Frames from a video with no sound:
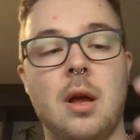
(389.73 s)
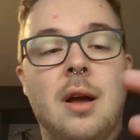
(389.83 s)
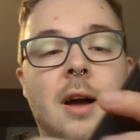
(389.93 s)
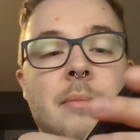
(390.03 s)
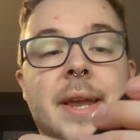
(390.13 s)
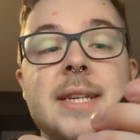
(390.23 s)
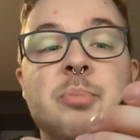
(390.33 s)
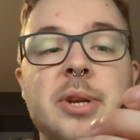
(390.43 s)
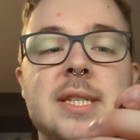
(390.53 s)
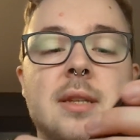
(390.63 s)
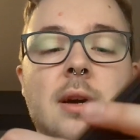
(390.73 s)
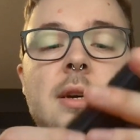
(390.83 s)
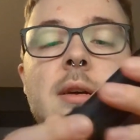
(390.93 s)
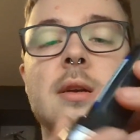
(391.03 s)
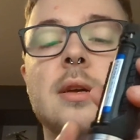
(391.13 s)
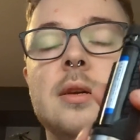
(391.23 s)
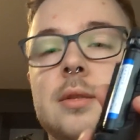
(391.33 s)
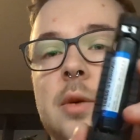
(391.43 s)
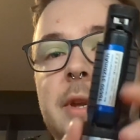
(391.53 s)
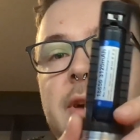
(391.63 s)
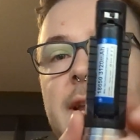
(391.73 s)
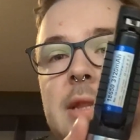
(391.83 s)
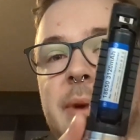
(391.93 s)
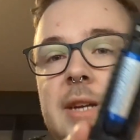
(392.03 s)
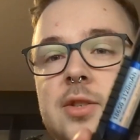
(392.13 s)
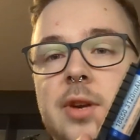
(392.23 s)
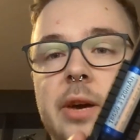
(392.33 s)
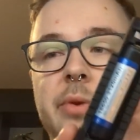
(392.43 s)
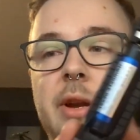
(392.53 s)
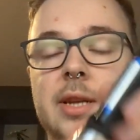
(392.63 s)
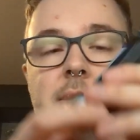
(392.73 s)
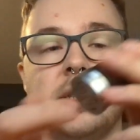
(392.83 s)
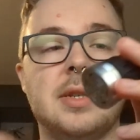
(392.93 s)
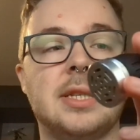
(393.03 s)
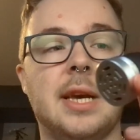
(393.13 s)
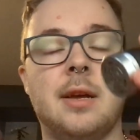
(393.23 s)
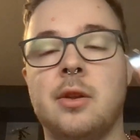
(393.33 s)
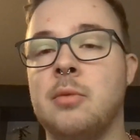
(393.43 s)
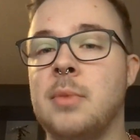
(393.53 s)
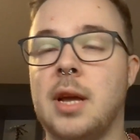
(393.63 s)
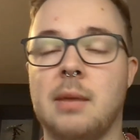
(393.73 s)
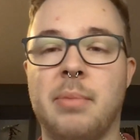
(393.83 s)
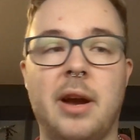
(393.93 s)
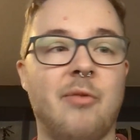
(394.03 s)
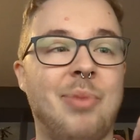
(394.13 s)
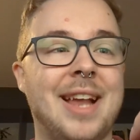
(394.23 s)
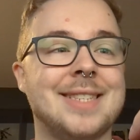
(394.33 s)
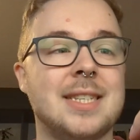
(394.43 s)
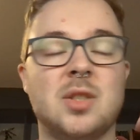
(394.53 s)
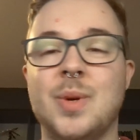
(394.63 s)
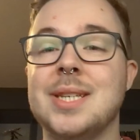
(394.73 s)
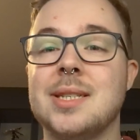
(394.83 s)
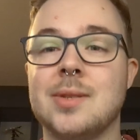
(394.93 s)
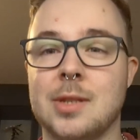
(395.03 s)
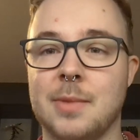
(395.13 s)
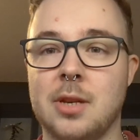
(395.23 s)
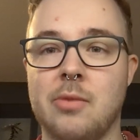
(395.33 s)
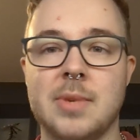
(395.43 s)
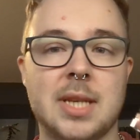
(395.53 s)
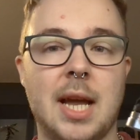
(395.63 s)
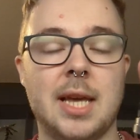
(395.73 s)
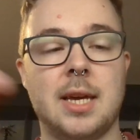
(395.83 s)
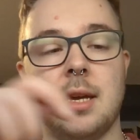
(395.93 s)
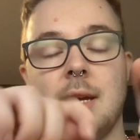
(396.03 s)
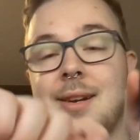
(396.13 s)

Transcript: It is pretty snug. So when you're getting the battery out, what I like to do is get a pair of plastic tweezers, something non-metallic,